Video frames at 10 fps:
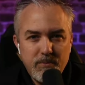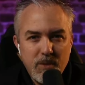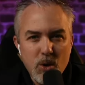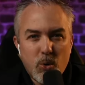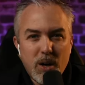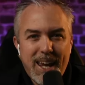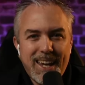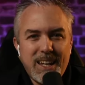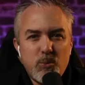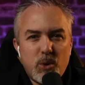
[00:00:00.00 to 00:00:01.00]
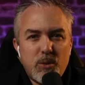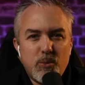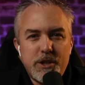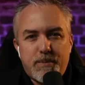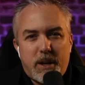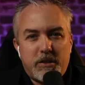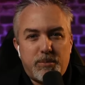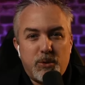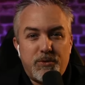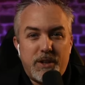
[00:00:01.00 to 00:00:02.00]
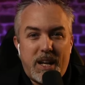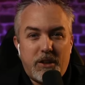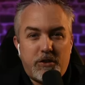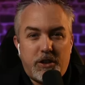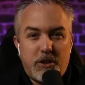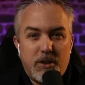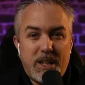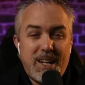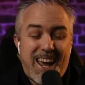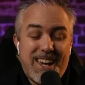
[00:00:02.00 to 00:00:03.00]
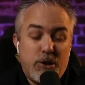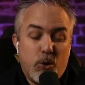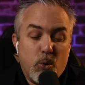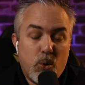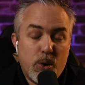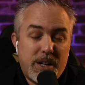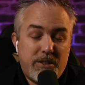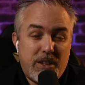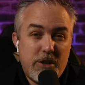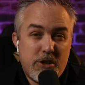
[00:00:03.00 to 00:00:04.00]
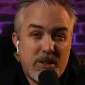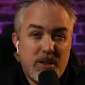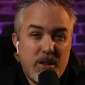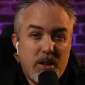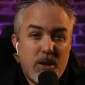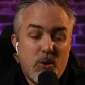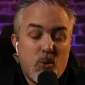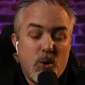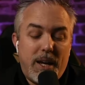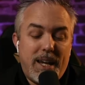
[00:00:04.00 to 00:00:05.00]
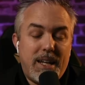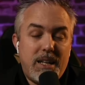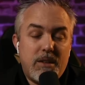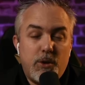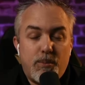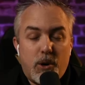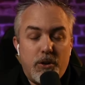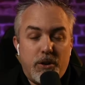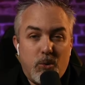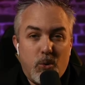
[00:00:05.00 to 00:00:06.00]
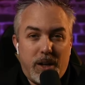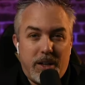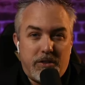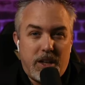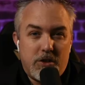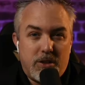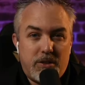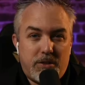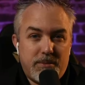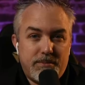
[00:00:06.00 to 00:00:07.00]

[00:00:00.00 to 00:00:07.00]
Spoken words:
or anyone responsible for data security at your organization or any of your partner organizations.